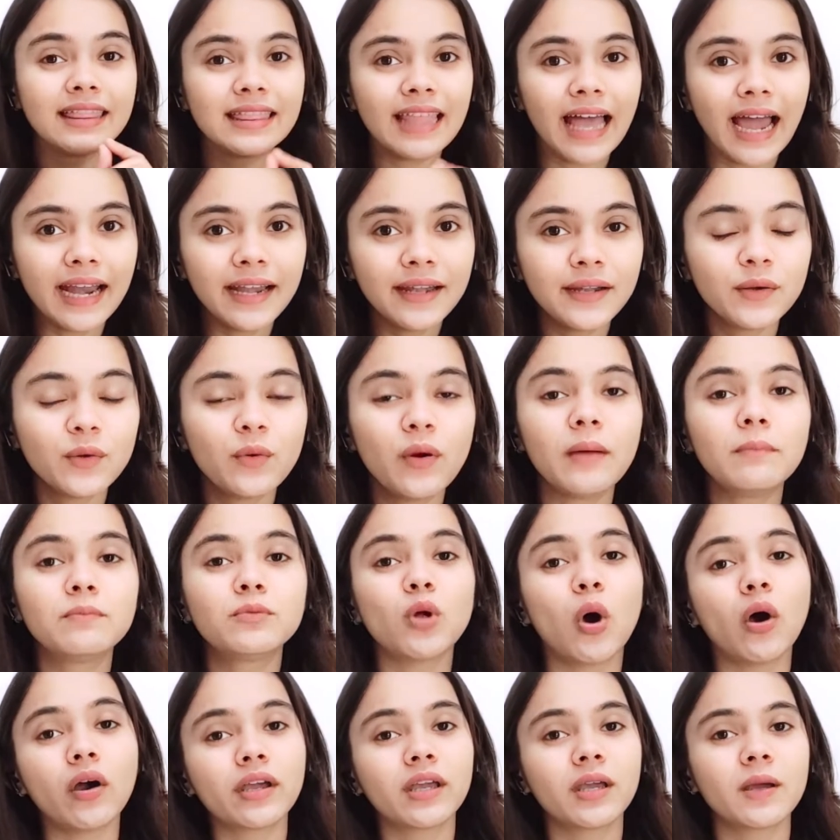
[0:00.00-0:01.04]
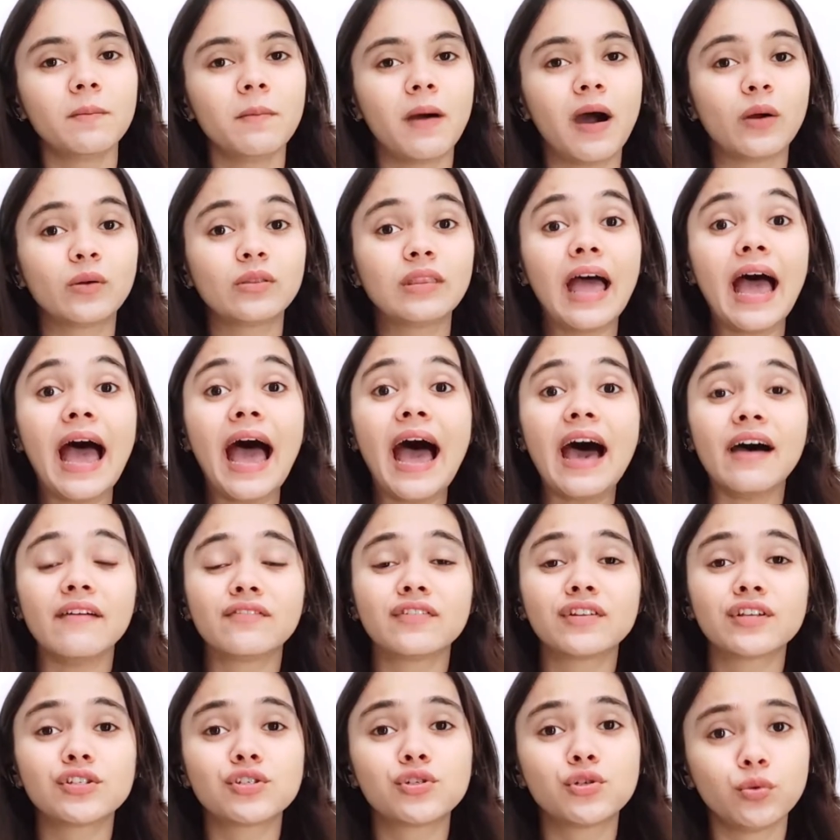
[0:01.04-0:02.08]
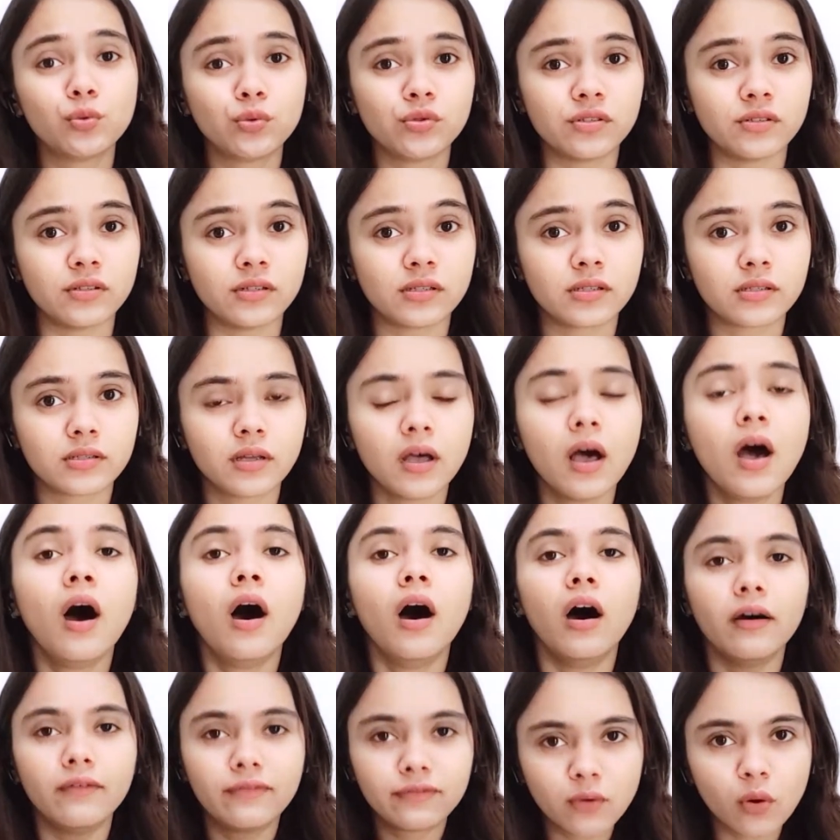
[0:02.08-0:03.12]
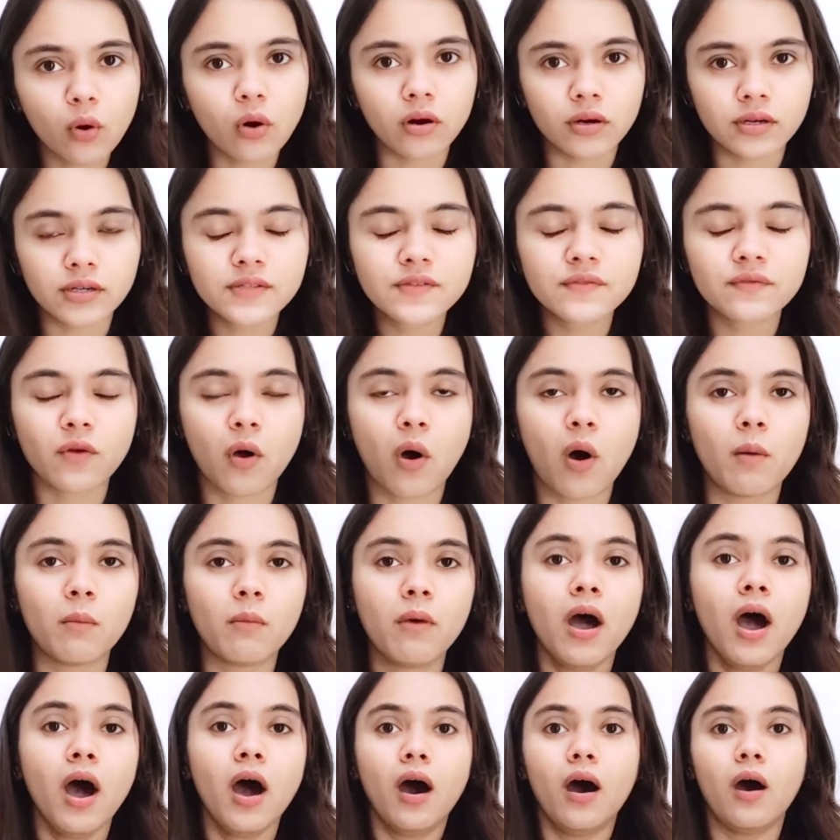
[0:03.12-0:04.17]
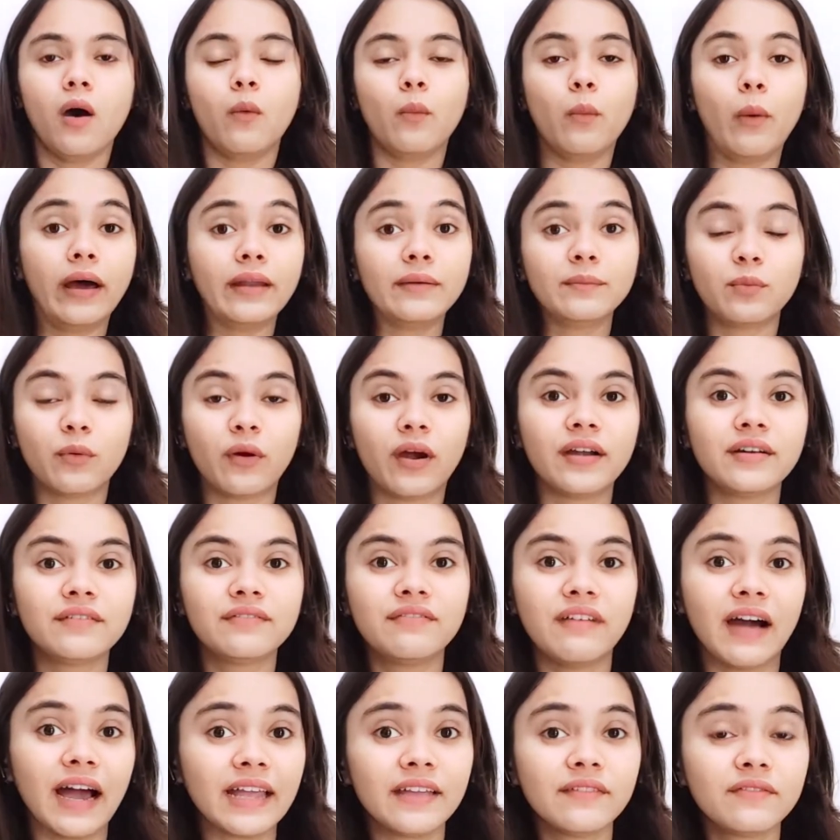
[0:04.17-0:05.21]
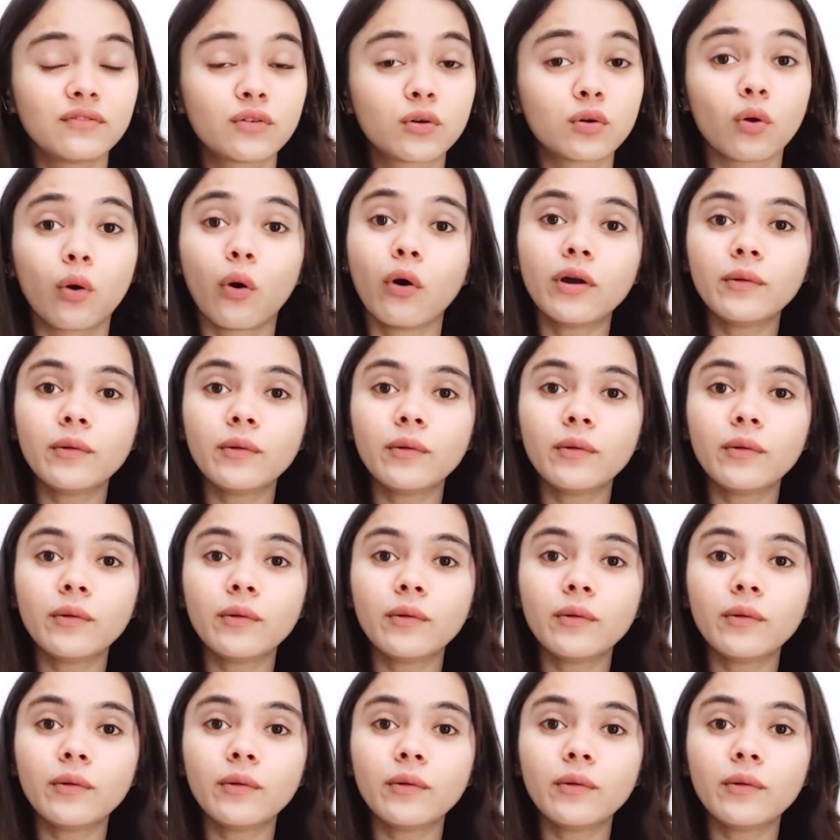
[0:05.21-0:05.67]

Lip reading: that too, I'm talking about the average users. Of course, from 1.5 crore